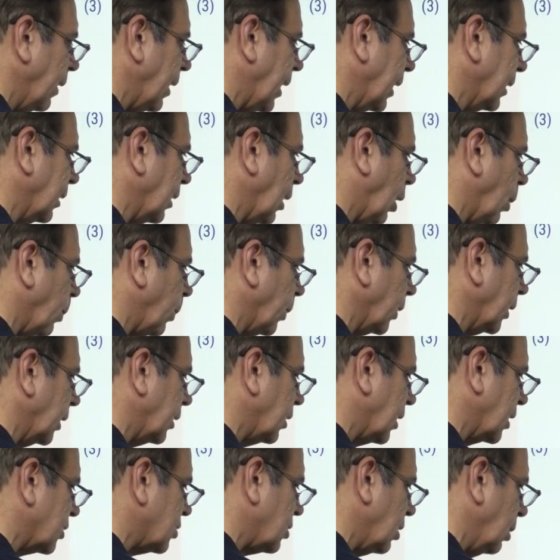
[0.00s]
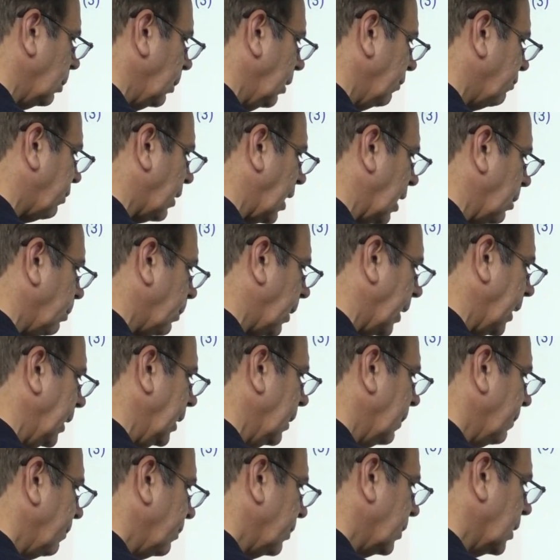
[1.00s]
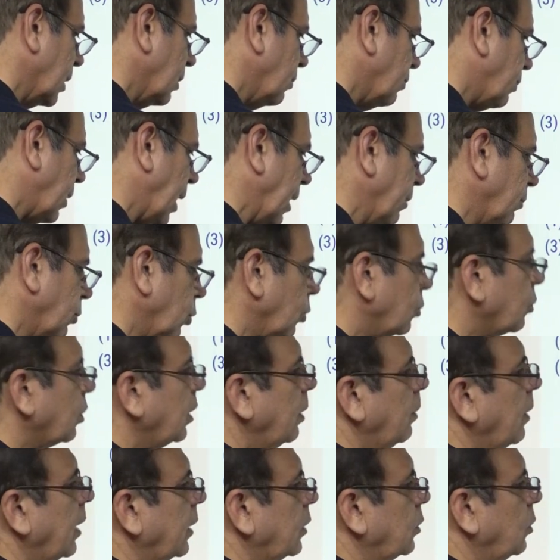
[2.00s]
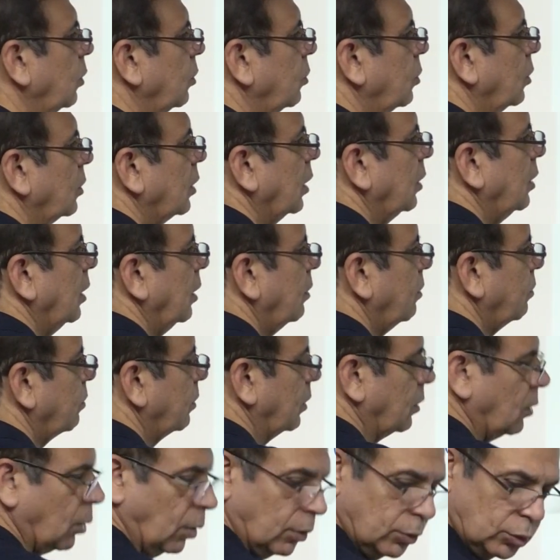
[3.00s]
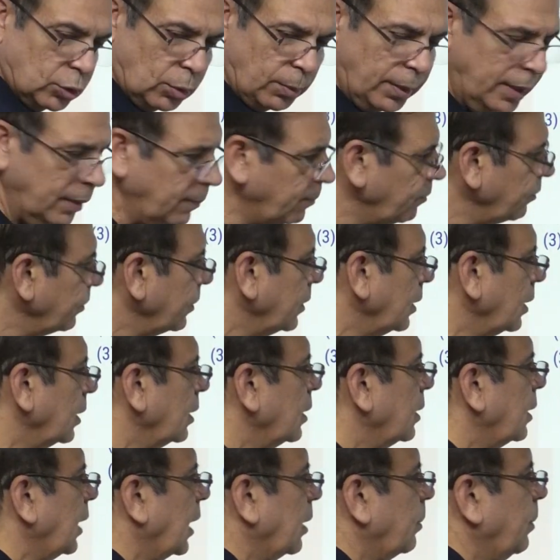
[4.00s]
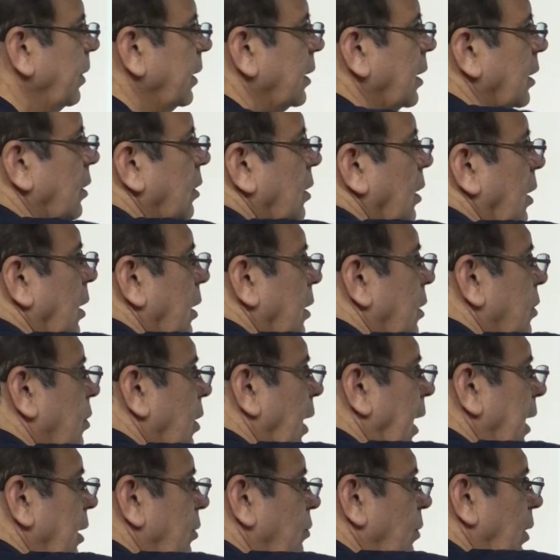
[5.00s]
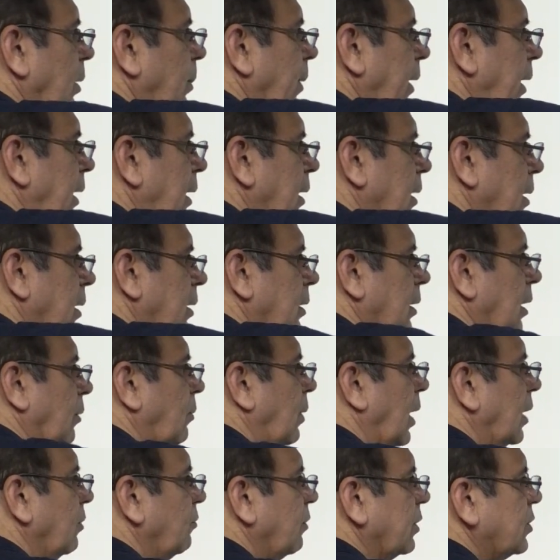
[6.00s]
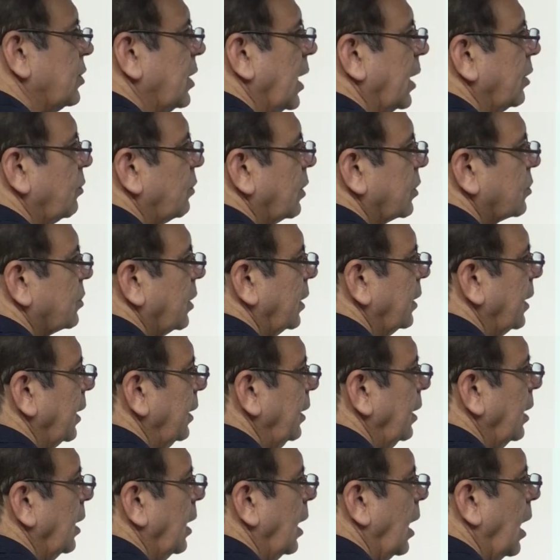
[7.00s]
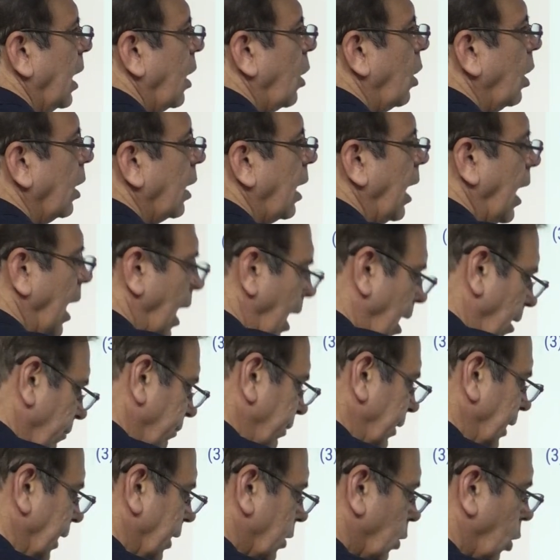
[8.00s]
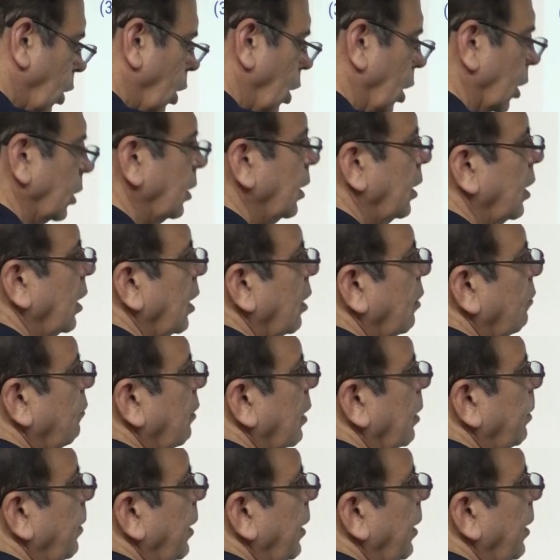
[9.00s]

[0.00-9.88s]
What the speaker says: and opposite 60 will be 5 by 5 root 3 by 2. So this is going to be, that means the third side will be the one which you are interested in, or half the chord will